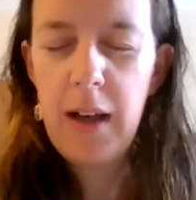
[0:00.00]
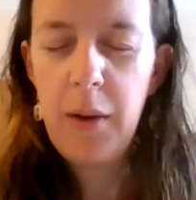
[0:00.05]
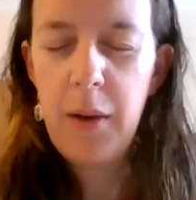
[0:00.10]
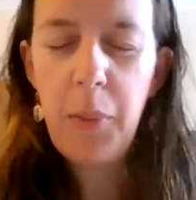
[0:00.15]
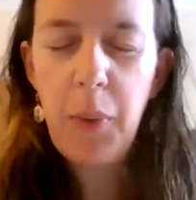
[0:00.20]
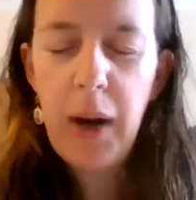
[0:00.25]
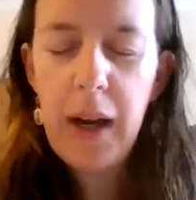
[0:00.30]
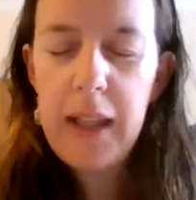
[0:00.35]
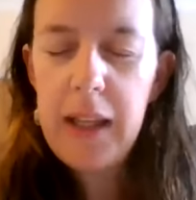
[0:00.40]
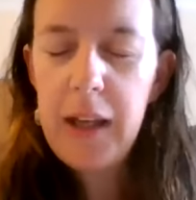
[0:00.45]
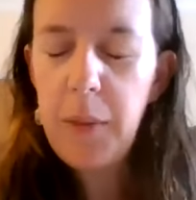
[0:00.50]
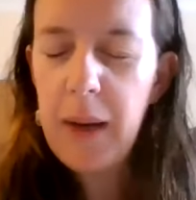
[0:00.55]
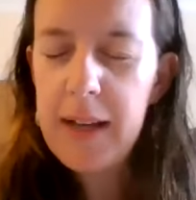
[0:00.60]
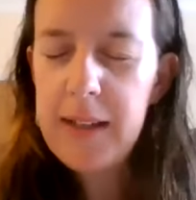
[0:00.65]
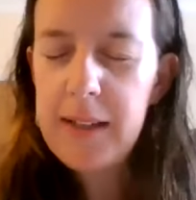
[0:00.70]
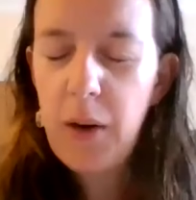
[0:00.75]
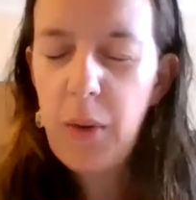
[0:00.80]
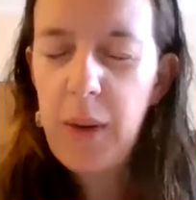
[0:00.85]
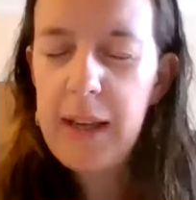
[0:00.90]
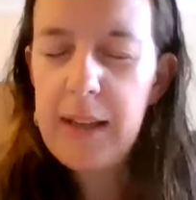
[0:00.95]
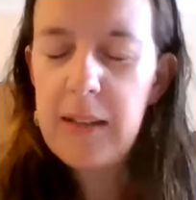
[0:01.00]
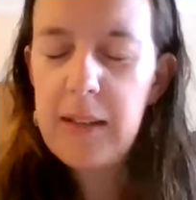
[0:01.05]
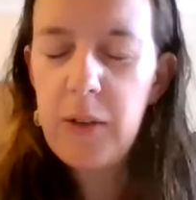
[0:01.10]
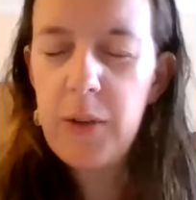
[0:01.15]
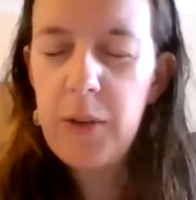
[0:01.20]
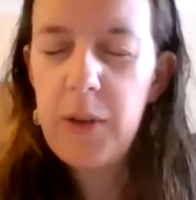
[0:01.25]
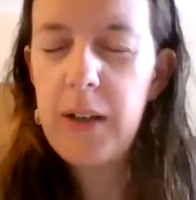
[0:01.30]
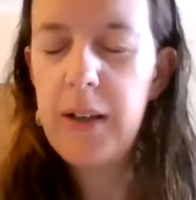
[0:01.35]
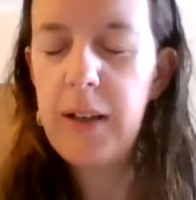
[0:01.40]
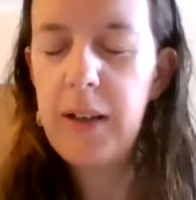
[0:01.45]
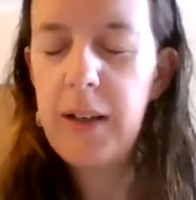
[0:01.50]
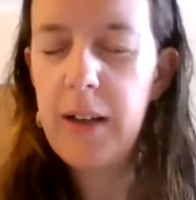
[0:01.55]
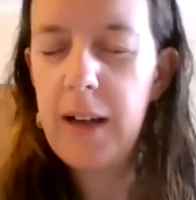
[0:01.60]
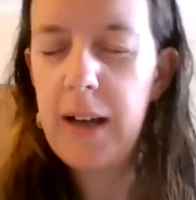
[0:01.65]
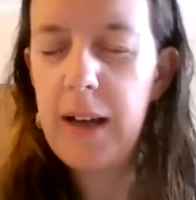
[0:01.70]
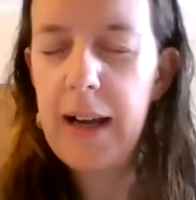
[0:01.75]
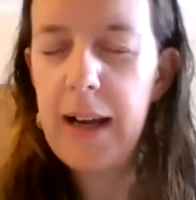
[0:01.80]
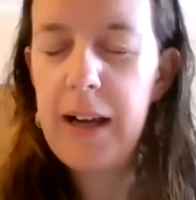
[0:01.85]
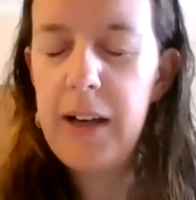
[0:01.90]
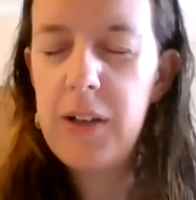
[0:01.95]
We pray that you bless our weeks, Lord,
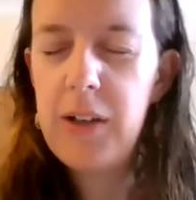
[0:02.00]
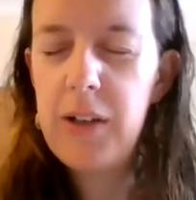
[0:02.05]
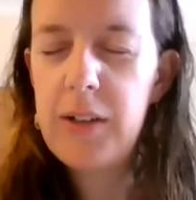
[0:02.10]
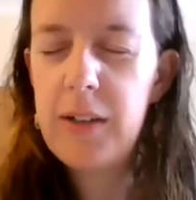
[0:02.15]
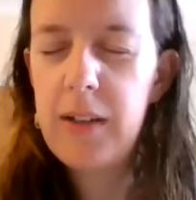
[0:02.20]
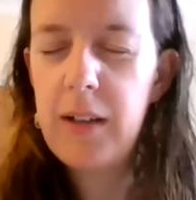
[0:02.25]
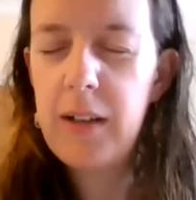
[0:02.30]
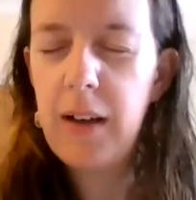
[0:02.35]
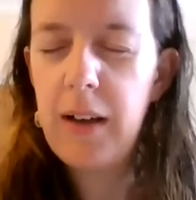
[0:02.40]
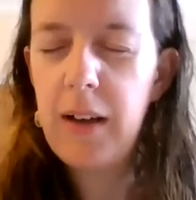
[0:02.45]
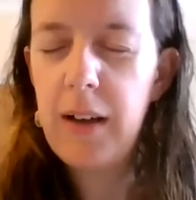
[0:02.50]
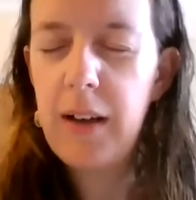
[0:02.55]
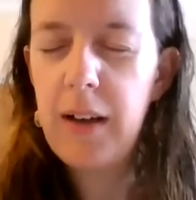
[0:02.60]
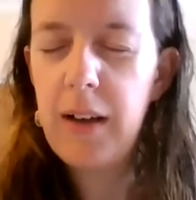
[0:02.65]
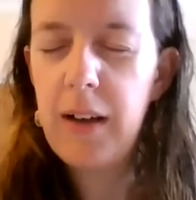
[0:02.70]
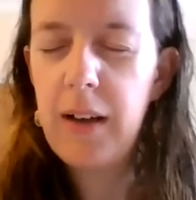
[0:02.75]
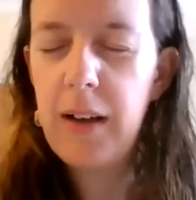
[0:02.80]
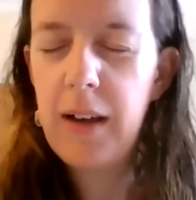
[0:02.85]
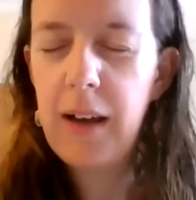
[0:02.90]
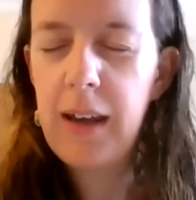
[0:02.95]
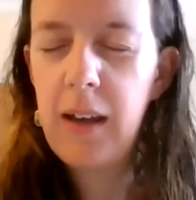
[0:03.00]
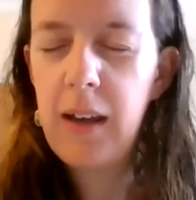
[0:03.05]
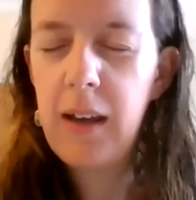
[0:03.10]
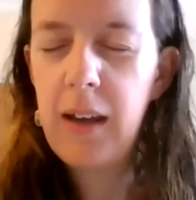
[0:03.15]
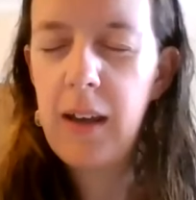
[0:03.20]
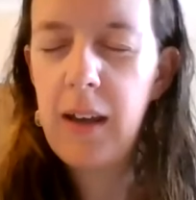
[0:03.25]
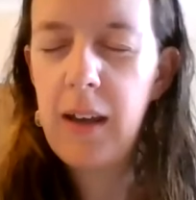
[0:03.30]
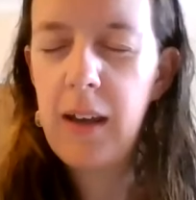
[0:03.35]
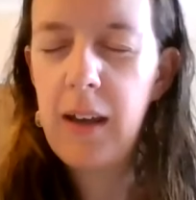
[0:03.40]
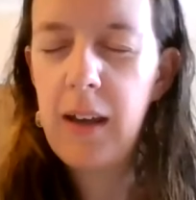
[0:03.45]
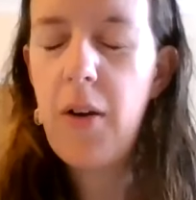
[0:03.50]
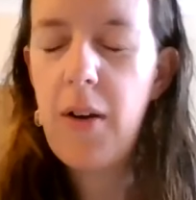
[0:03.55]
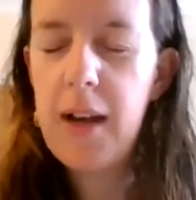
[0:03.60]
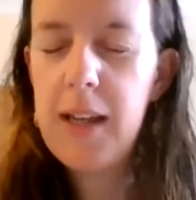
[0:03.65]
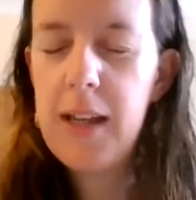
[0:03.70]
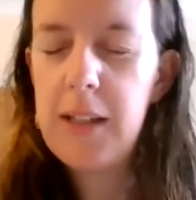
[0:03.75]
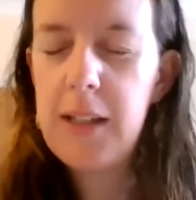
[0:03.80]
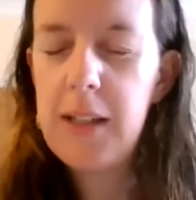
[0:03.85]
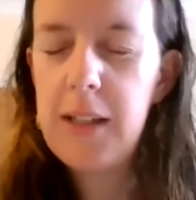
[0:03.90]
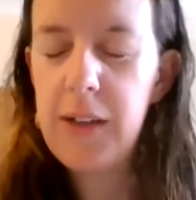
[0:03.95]
and just uh, keep our
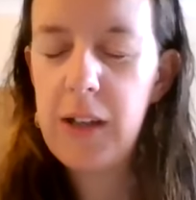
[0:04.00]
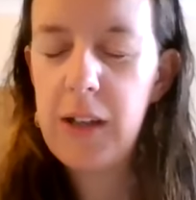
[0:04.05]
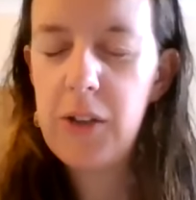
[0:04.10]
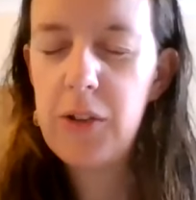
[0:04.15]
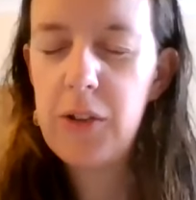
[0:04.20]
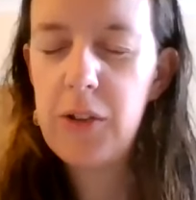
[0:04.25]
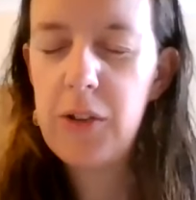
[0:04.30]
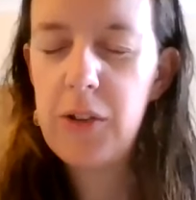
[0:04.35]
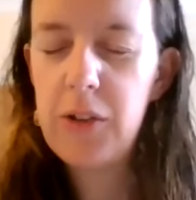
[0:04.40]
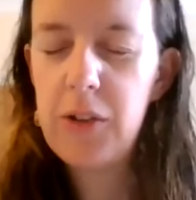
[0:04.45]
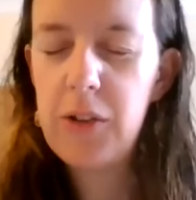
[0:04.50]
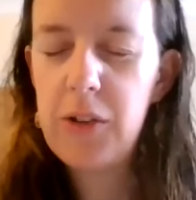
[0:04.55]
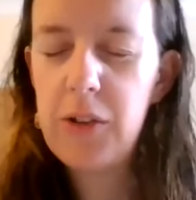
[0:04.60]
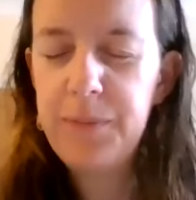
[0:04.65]
eyes fixed on you.